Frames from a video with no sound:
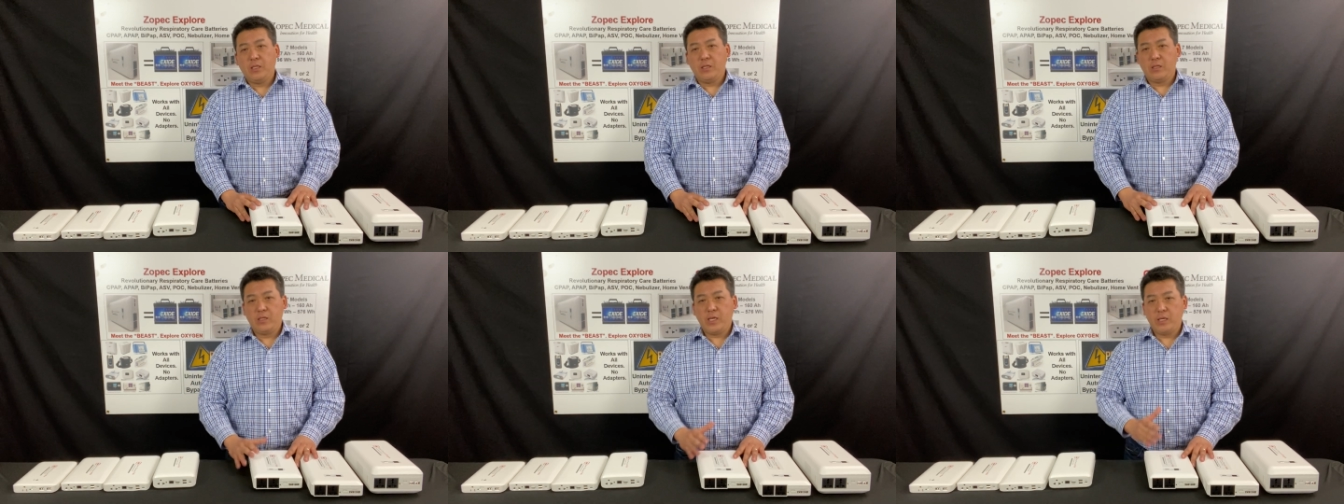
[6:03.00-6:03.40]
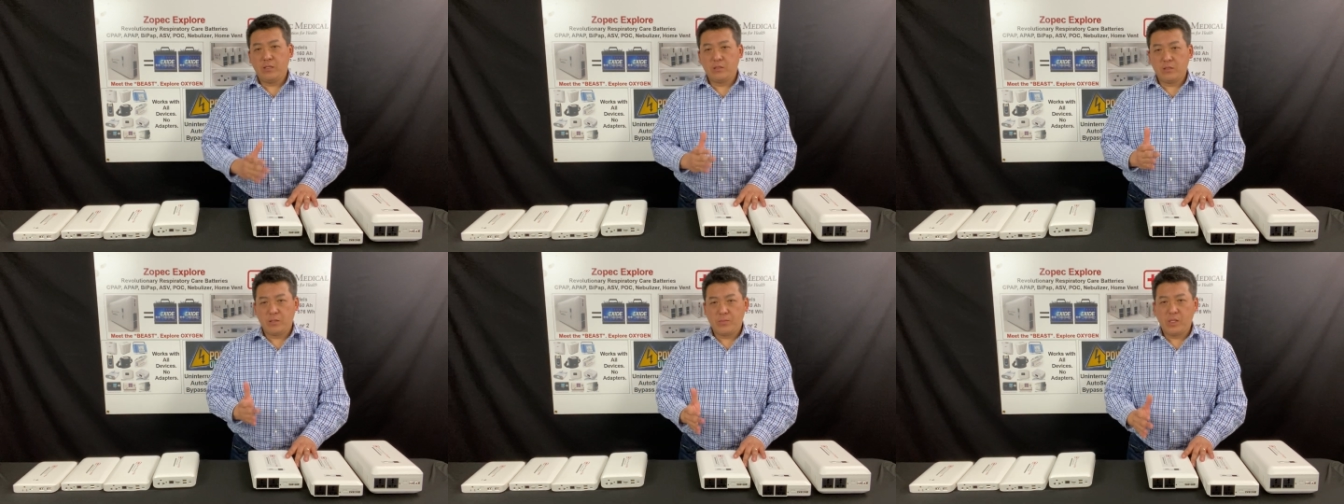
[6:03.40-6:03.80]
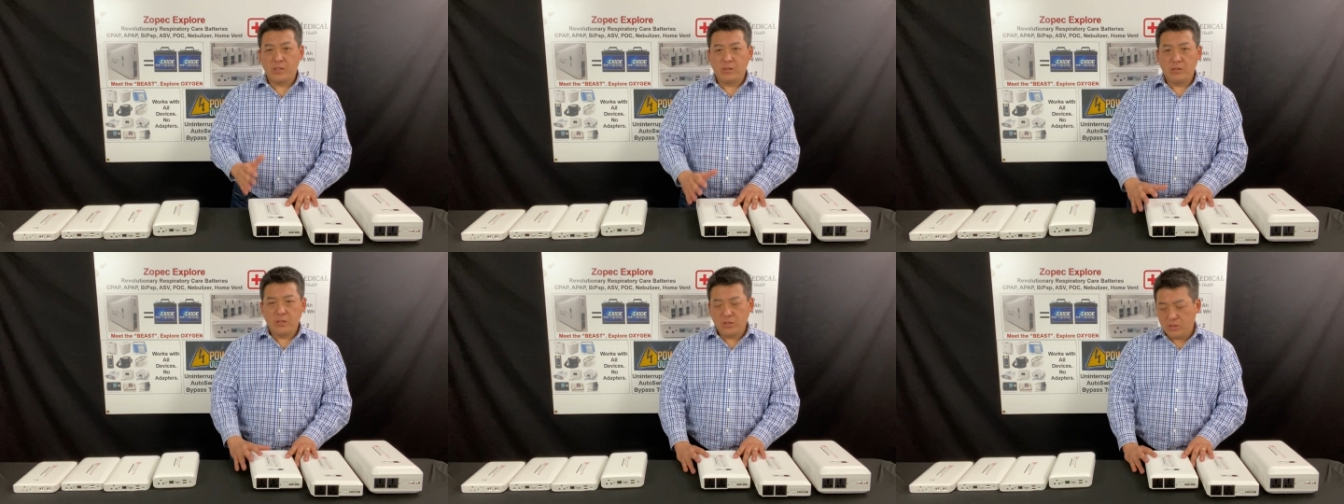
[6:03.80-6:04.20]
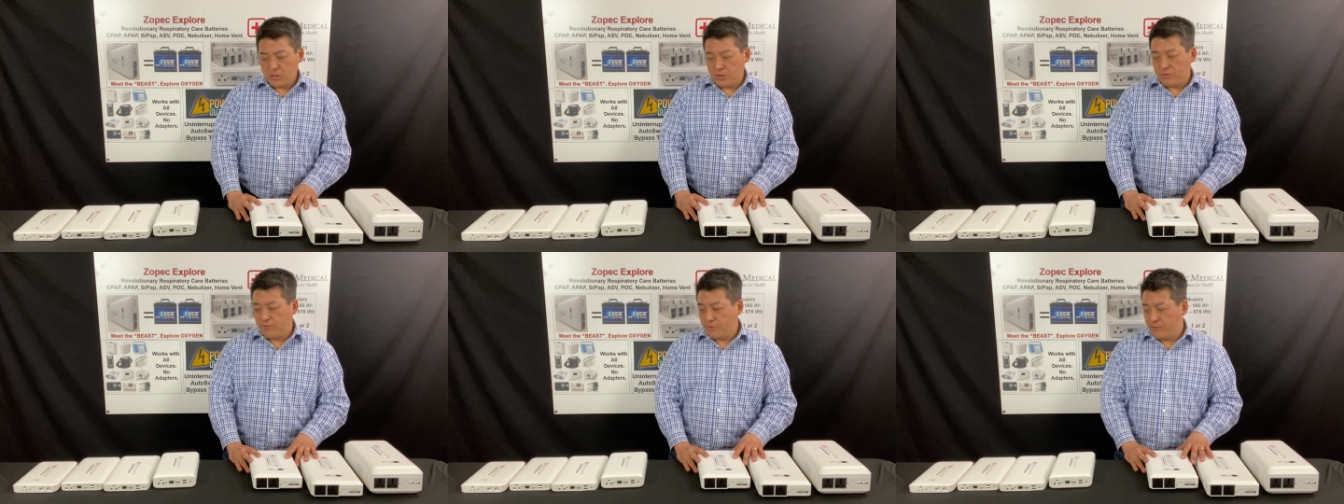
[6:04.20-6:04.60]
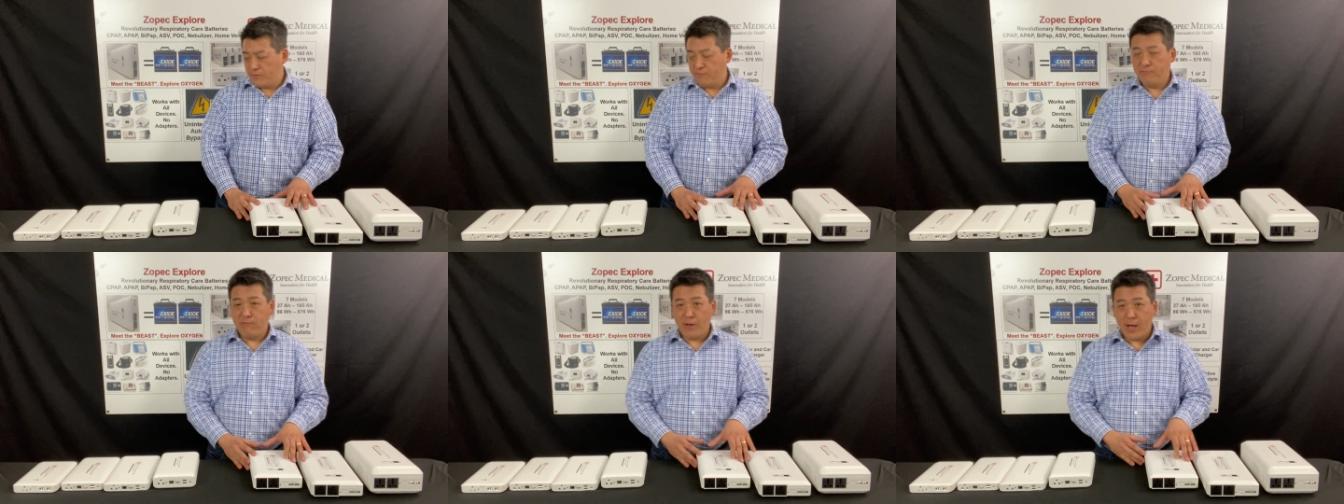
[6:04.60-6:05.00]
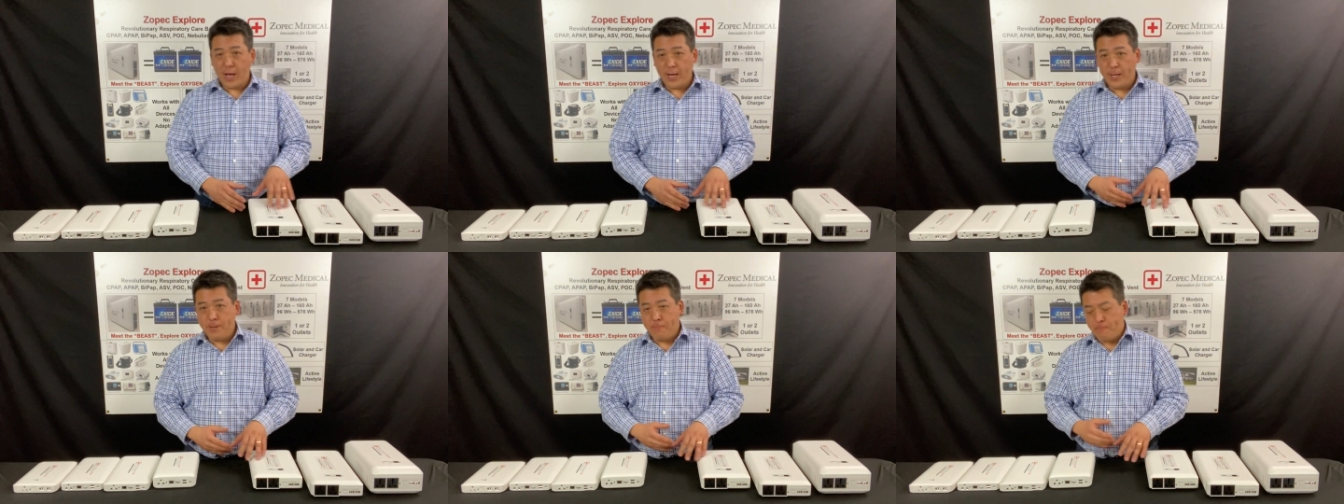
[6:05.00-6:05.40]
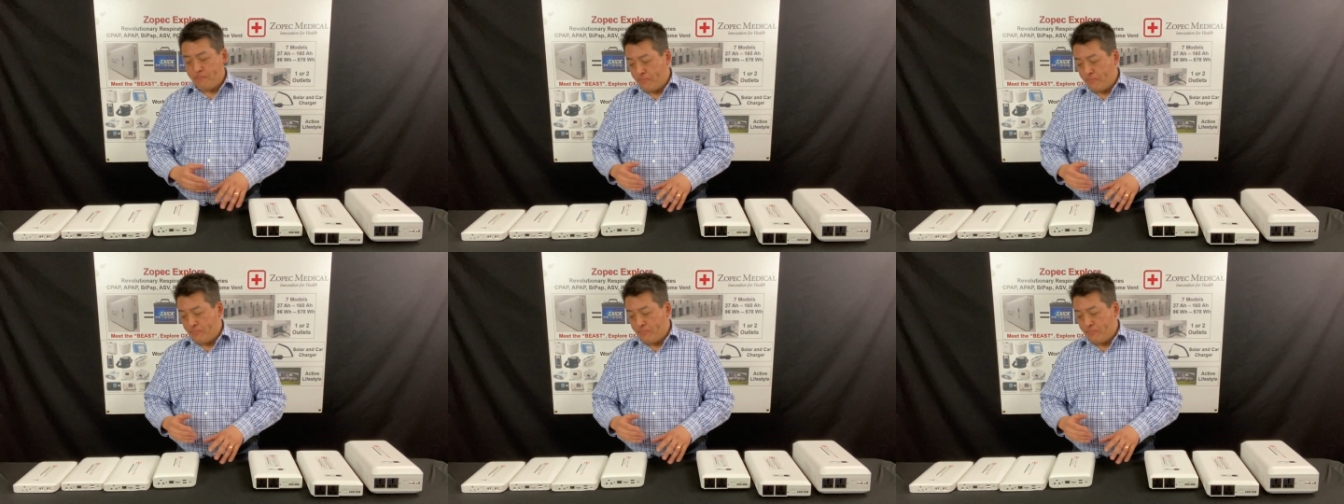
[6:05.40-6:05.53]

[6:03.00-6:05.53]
in case somebody needs to fly.